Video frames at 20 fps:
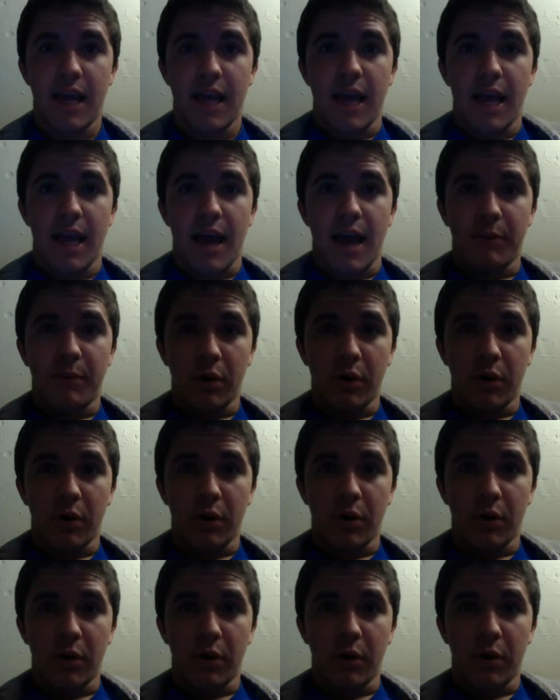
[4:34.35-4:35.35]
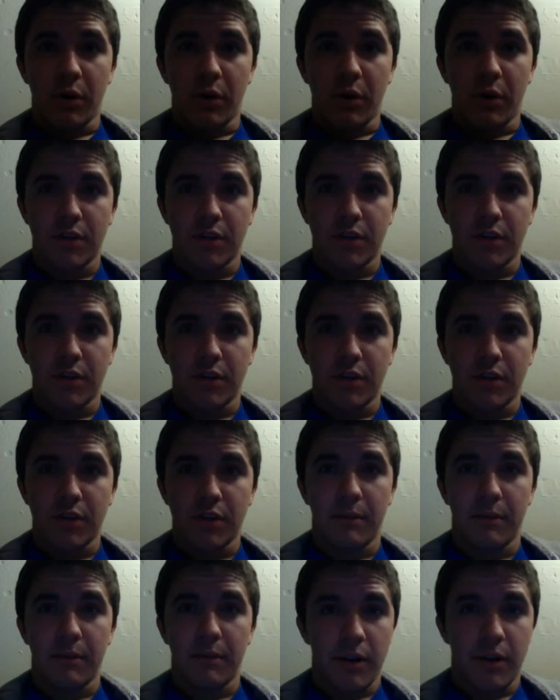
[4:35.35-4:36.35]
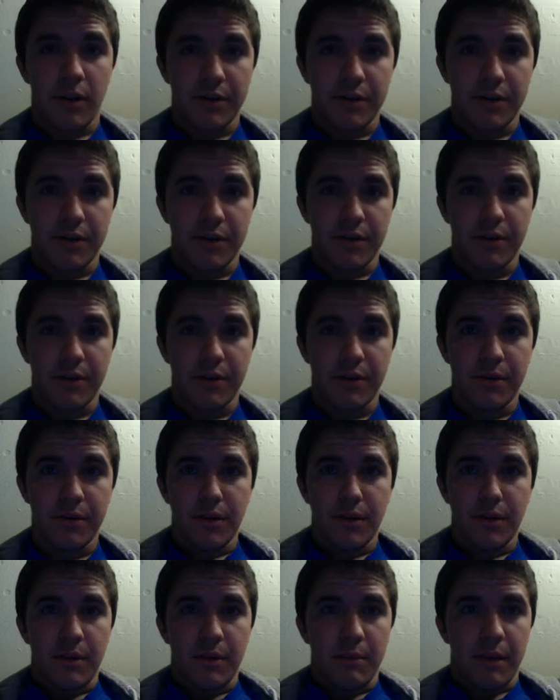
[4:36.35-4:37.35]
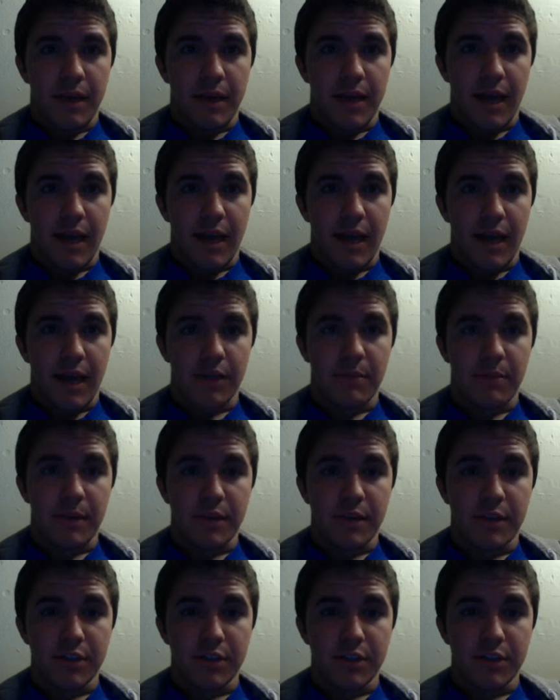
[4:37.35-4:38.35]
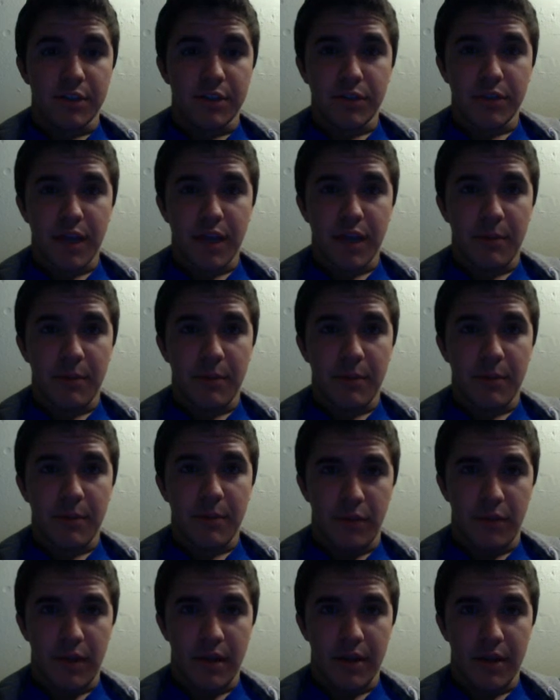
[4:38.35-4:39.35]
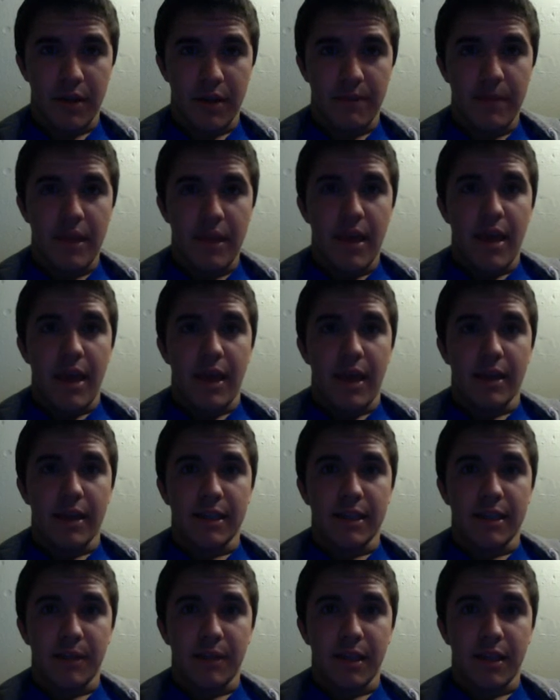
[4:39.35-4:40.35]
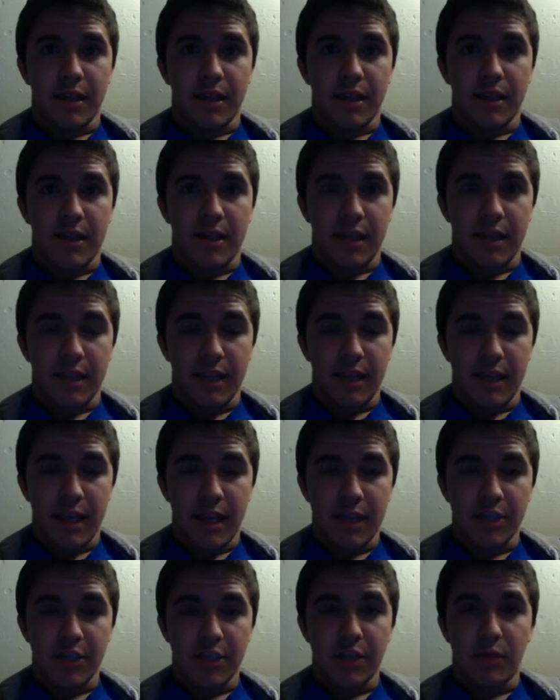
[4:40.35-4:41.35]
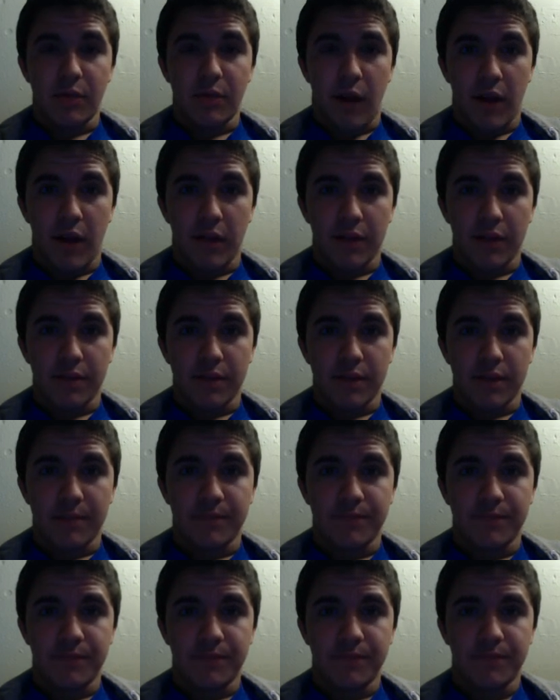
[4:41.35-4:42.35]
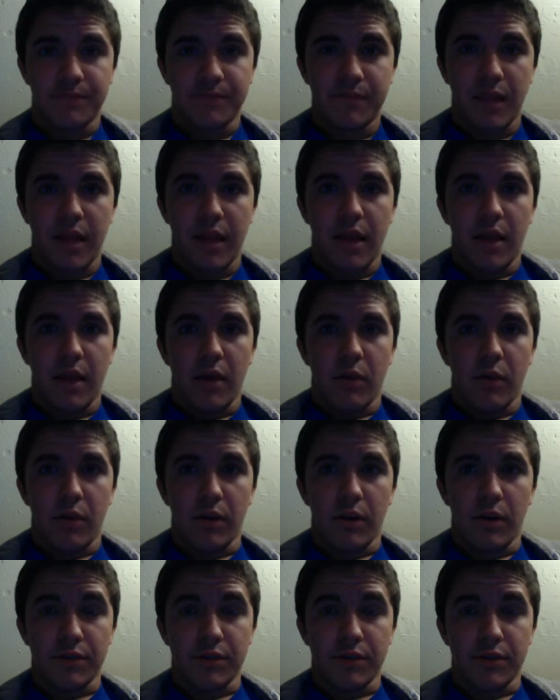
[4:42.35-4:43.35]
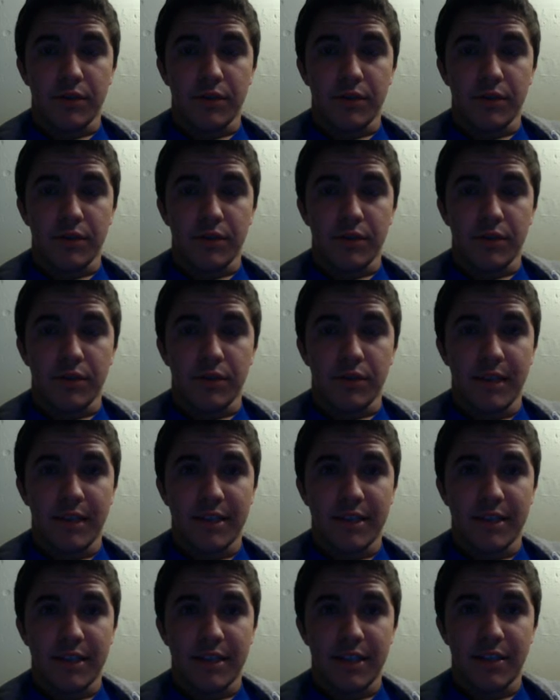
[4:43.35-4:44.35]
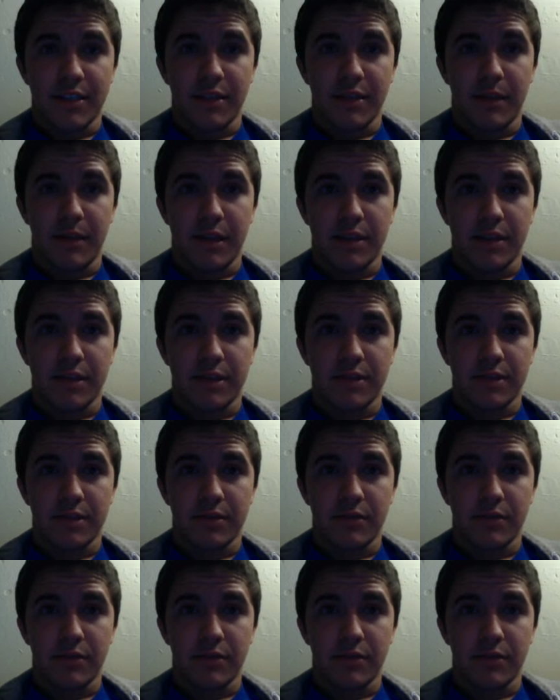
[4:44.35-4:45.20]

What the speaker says: Abnormal heart rhythms are being monitored by capturing a patient's real-time heart rate and displaying the EKG wirelessly, where it is recorded and then it's sent to the patient's